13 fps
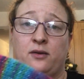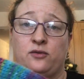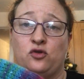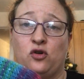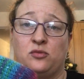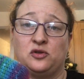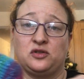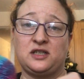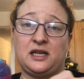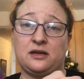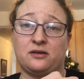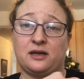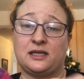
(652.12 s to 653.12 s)
Normal
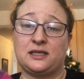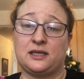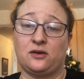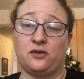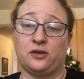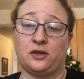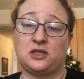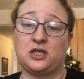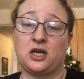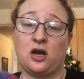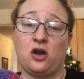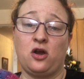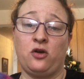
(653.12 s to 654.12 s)
decrease on the
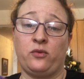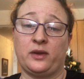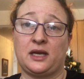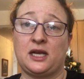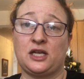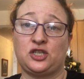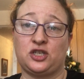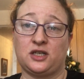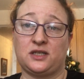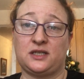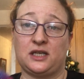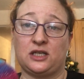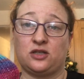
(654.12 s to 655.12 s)
toe with a Kitchener
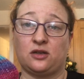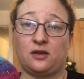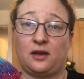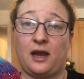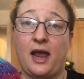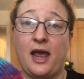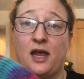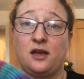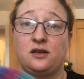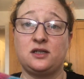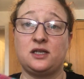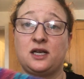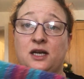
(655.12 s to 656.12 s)
stitch at the
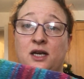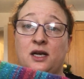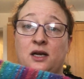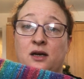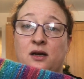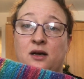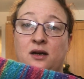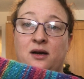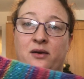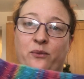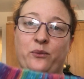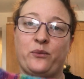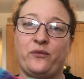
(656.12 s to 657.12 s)
end.
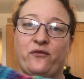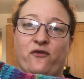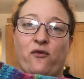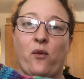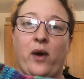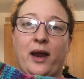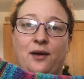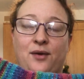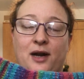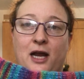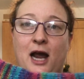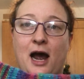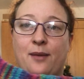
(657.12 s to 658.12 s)
Really,
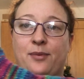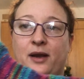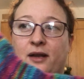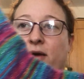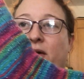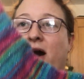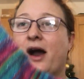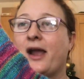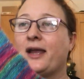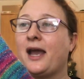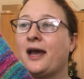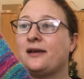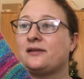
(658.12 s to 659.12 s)
really happy. Now I
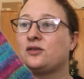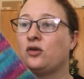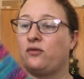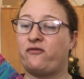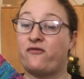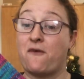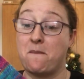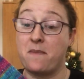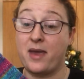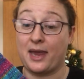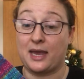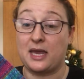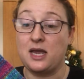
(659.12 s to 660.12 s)
cast on, for
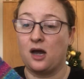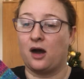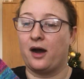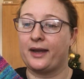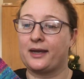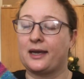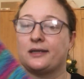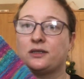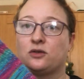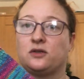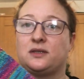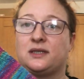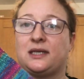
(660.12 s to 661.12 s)
me, I cast
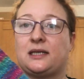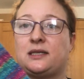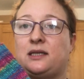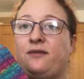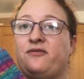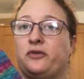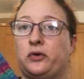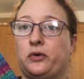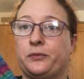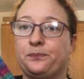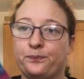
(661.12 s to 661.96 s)
on 64,